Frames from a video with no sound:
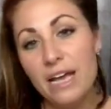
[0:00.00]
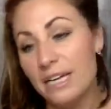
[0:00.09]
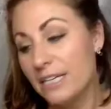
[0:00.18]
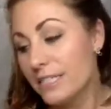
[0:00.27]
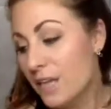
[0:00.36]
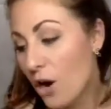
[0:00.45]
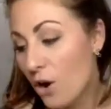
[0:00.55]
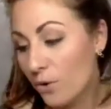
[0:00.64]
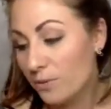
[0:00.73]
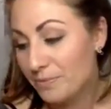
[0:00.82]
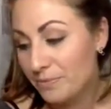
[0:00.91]

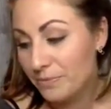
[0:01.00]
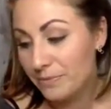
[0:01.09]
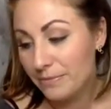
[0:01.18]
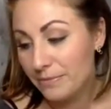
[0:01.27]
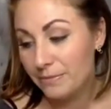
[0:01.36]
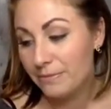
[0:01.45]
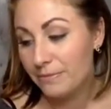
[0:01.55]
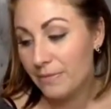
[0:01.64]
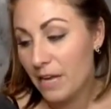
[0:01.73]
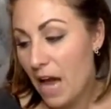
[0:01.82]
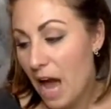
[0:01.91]
So
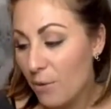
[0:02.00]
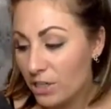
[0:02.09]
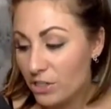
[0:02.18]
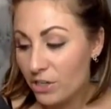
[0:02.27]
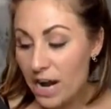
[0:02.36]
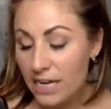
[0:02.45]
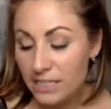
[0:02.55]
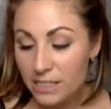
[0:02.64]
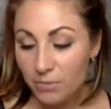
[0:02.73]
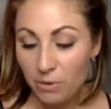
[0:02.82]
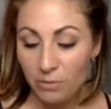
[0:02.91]
I want you guys
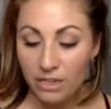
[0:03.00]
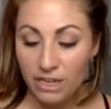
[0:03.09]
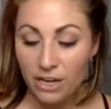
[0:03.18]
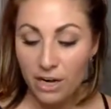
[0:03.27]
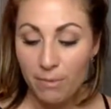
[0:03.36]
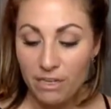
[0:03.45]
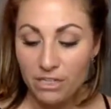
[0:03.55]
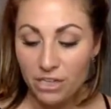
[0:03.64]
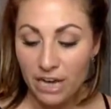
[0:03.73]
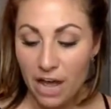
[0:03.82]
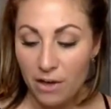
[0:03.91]
to be really good about
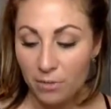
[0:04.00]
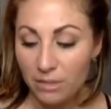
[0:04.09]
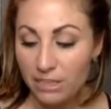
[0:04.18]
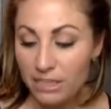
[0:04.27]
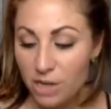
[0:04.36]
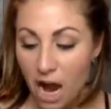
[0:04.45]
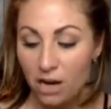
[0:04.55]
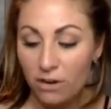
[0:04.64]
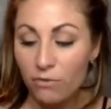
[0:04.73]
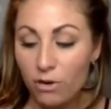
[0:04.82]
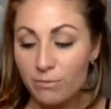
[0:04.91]
your accountability
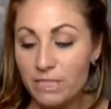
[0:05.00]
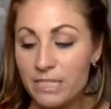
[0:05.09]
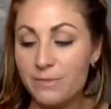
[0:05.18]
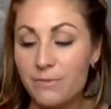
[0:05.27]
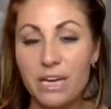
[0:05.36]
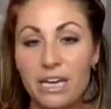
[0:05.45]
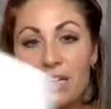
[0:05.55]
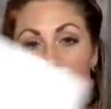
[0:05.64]
tracker forms this week.